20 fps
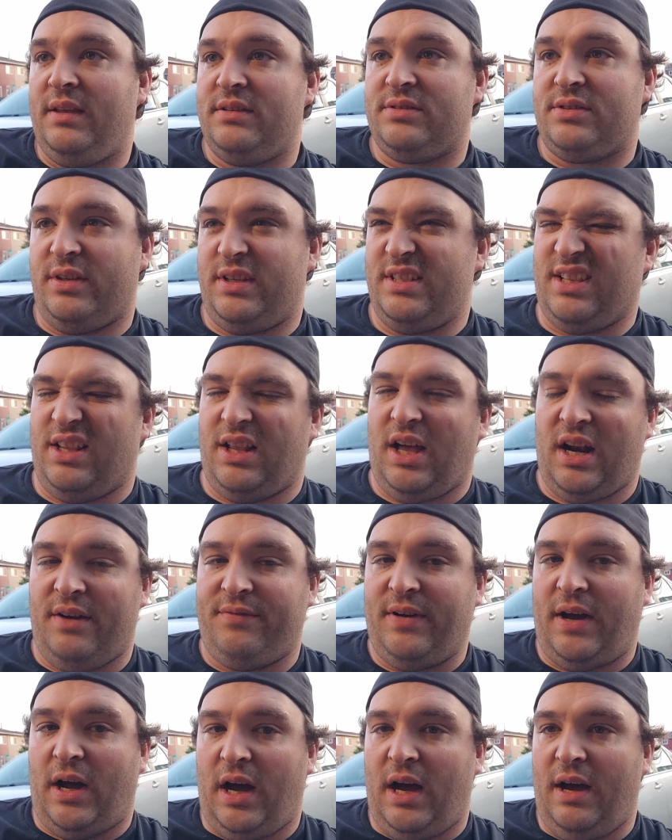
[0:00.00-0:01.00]
So there's a lot
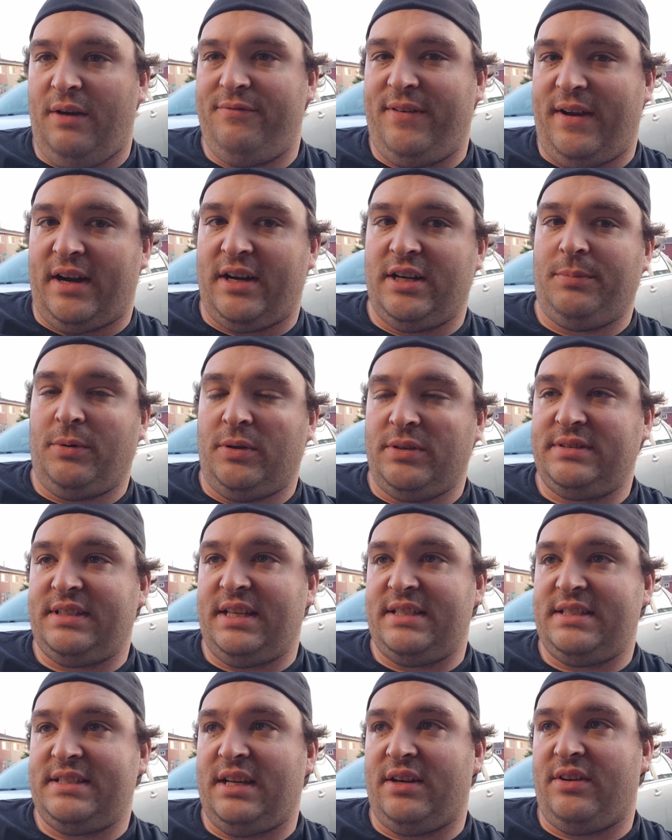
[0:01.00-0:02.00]
of variables
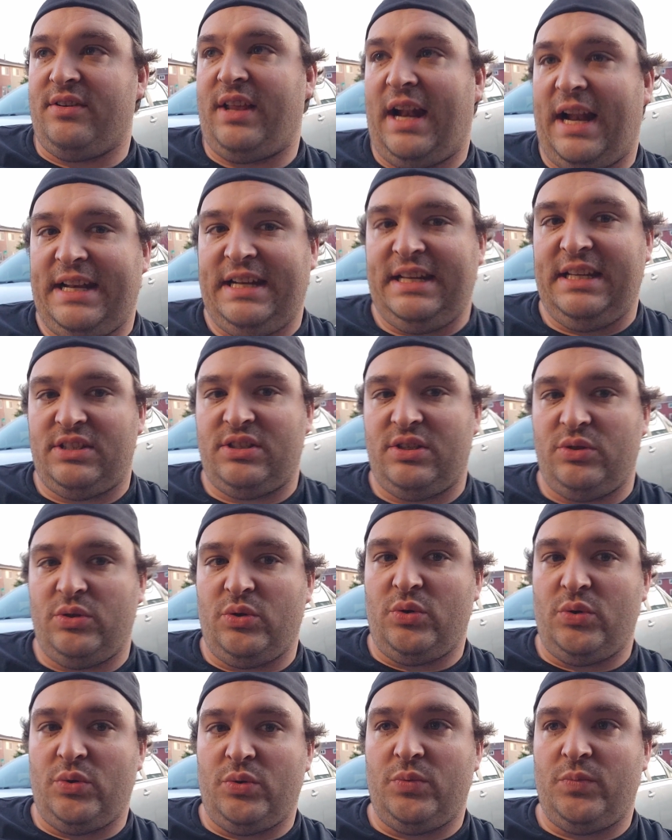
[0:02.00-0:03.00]
this year that I need
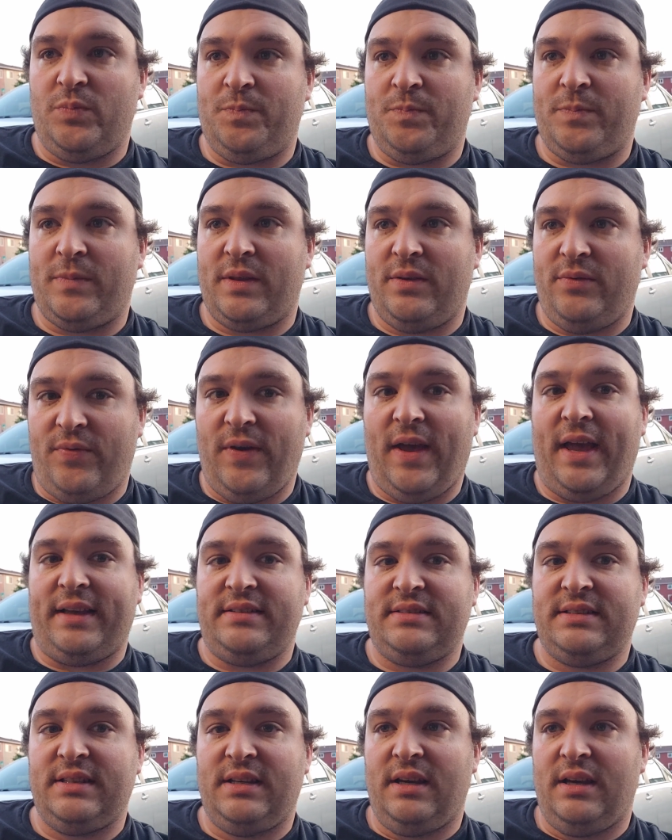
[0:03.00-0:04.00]
to
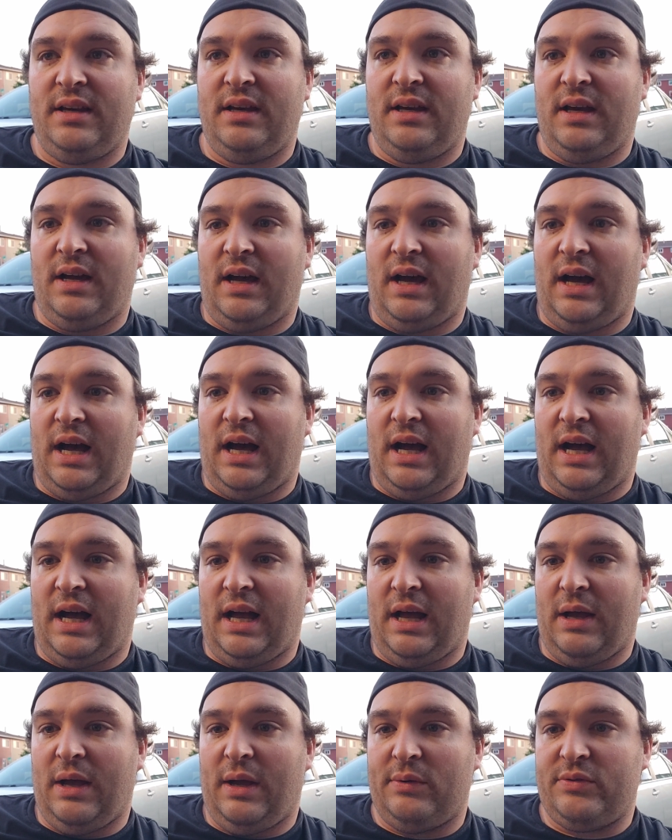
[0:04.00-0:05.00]
fix.
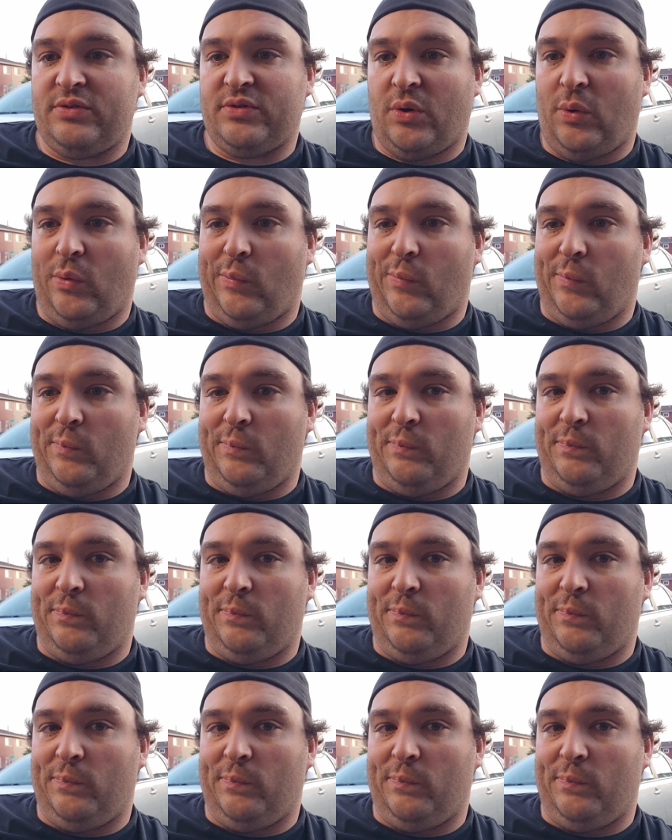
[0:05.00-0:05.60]
So